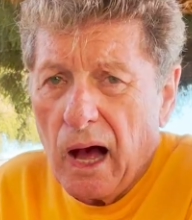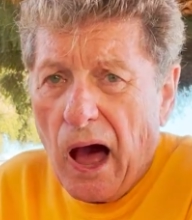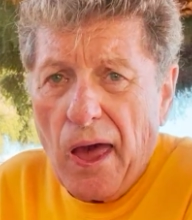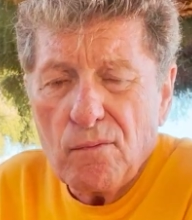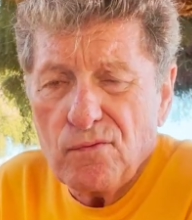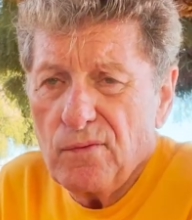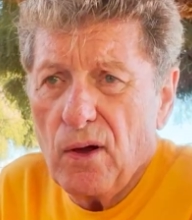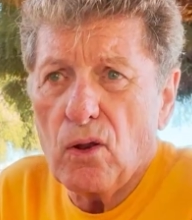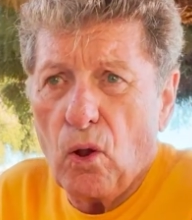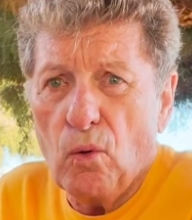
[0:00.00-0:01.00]
I have
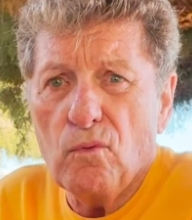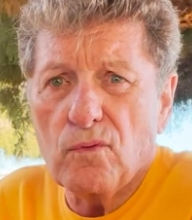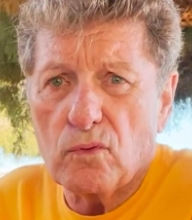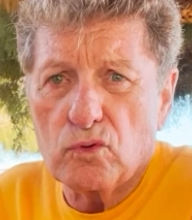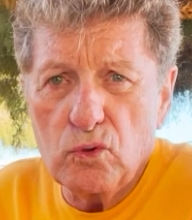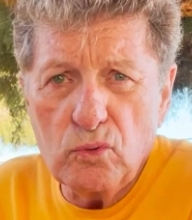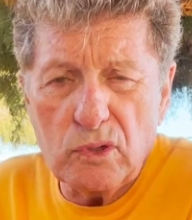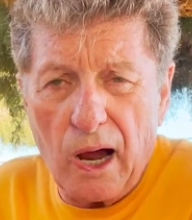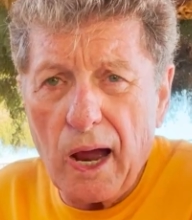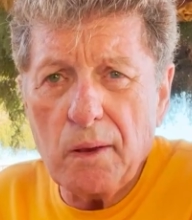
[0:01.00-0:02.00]
fell over 2
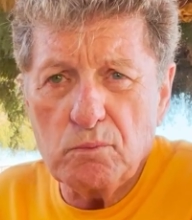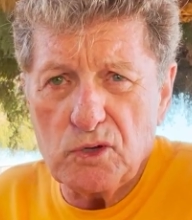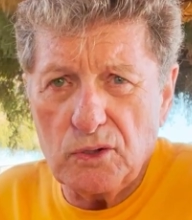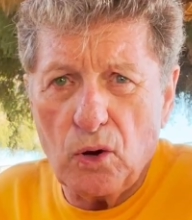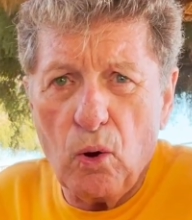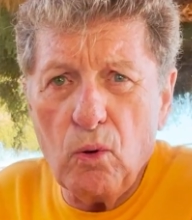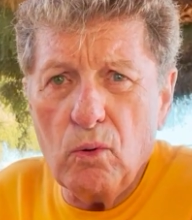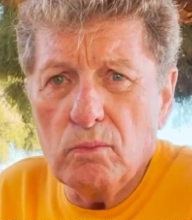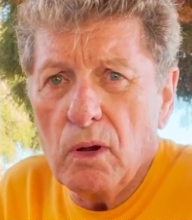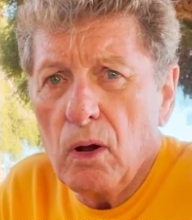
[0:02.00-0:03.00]
times at
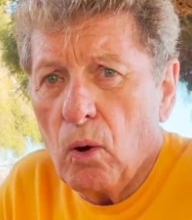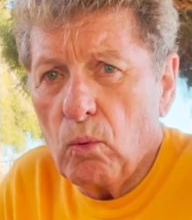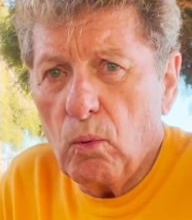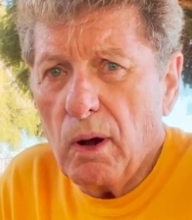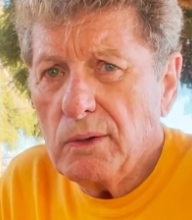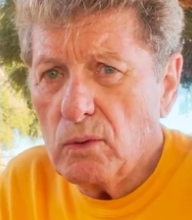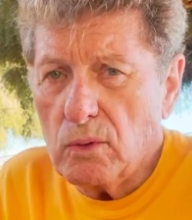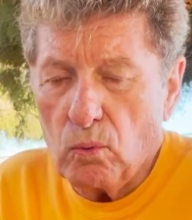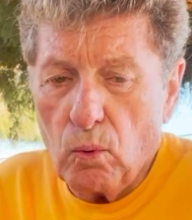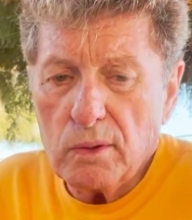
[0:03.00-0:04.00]
home.
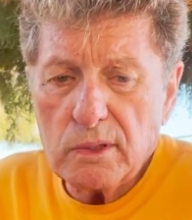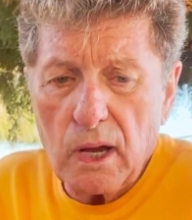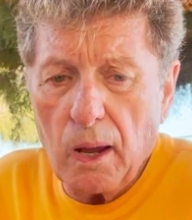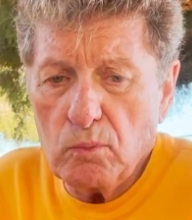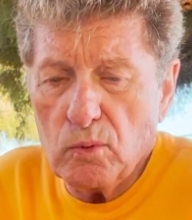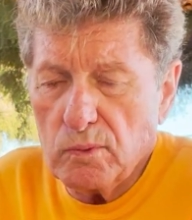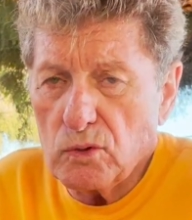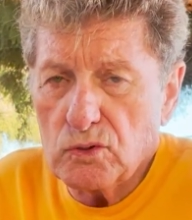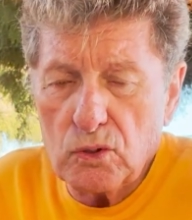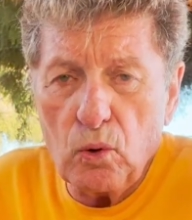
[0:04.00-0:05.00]
One time it
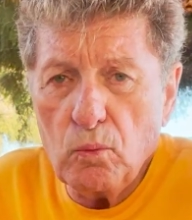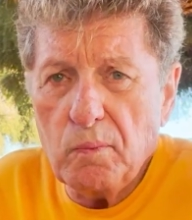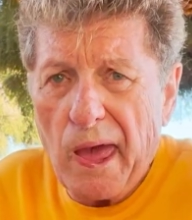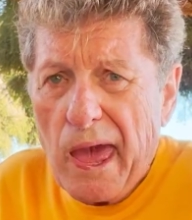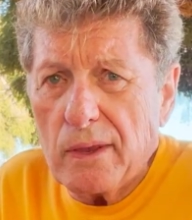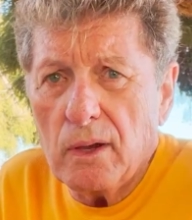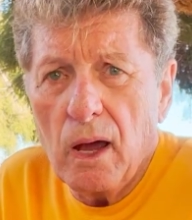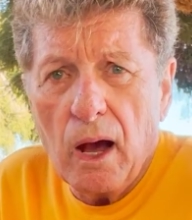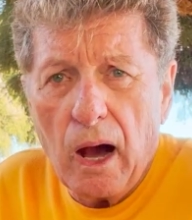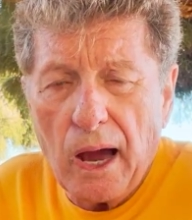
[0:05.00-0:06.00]
was so bad,
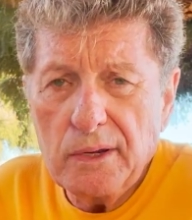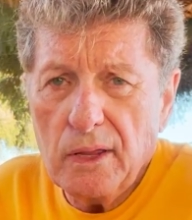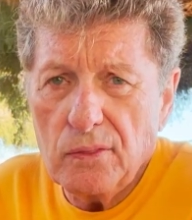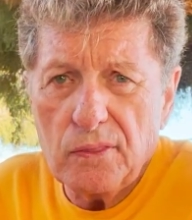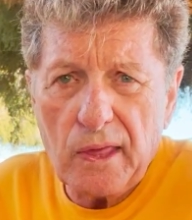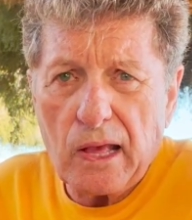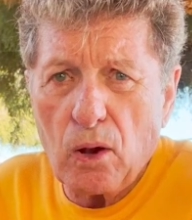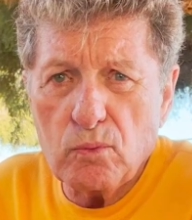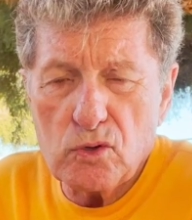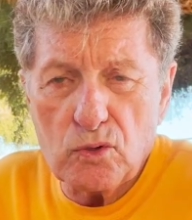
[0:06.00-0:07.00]
I didn't think
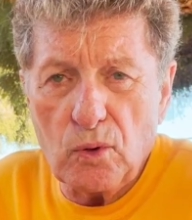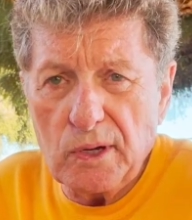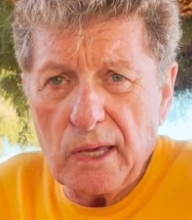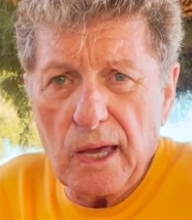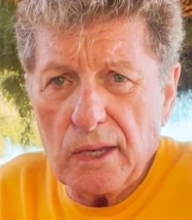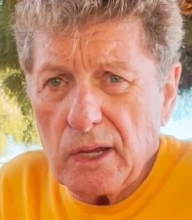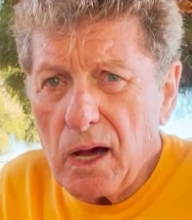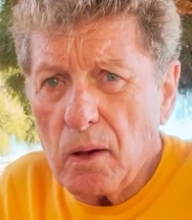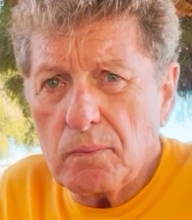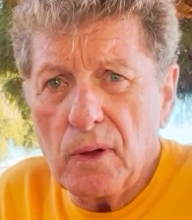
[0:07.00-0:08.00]
I was going to get
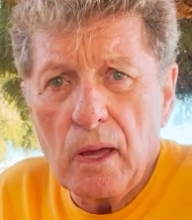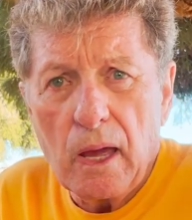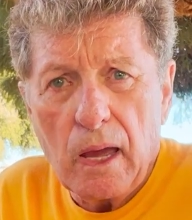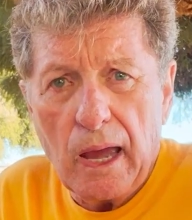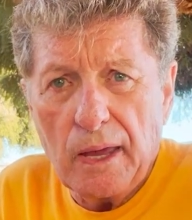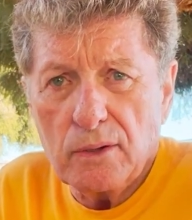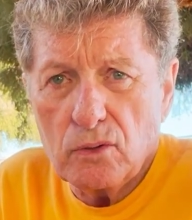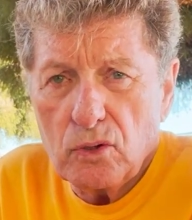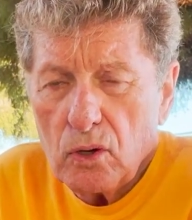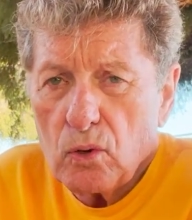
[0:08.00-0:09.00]
up, and
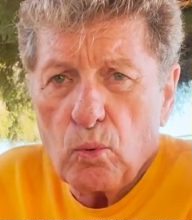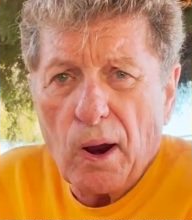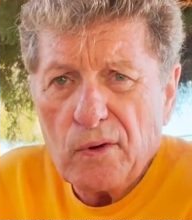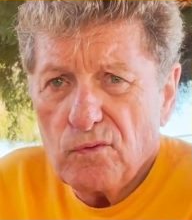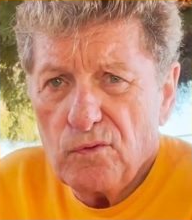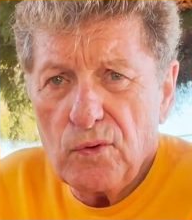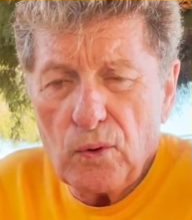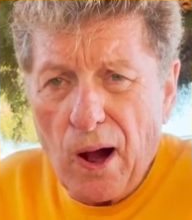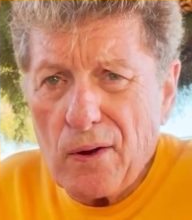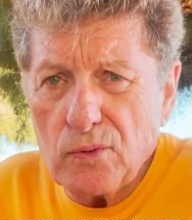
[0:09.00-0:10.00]
it took quite a
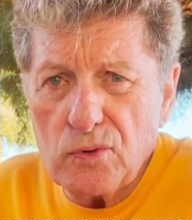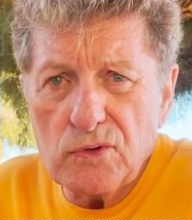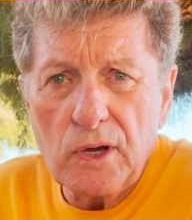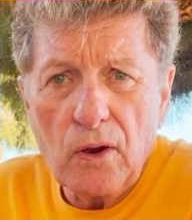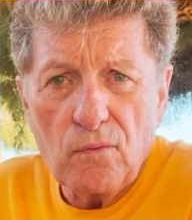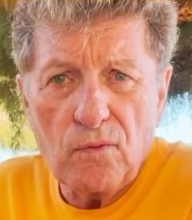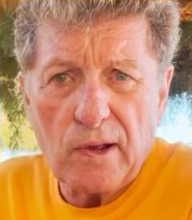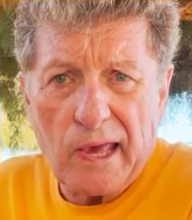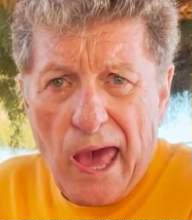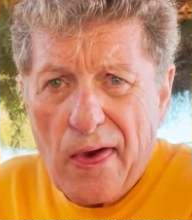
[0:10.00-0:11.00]
few hours
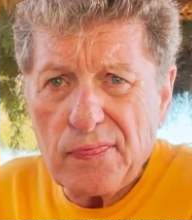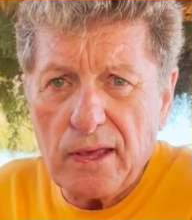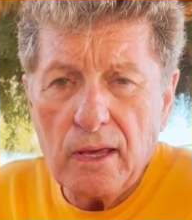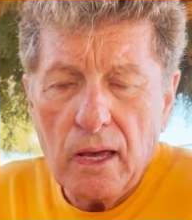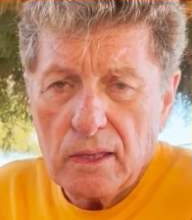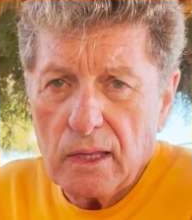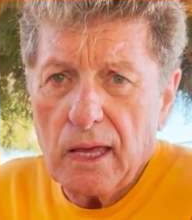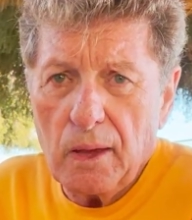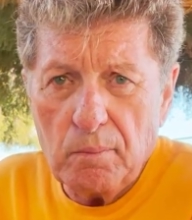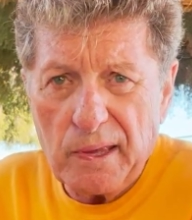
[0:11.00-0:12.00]
for Kathy to
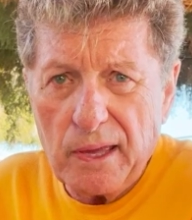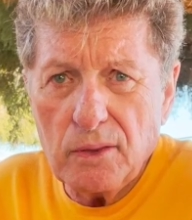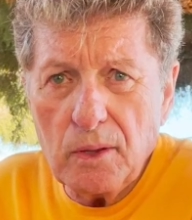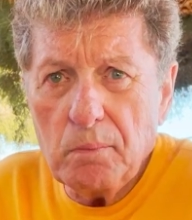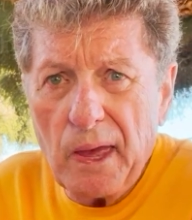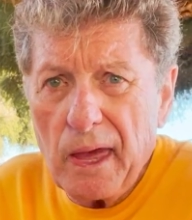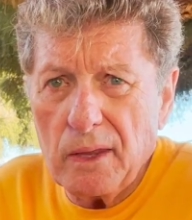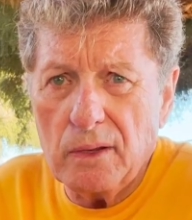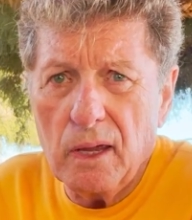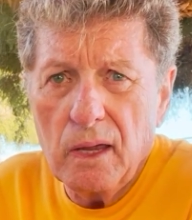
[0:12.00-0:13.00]
get me in the
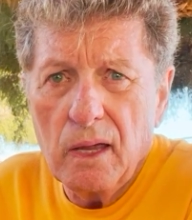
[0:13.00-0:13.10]
bed.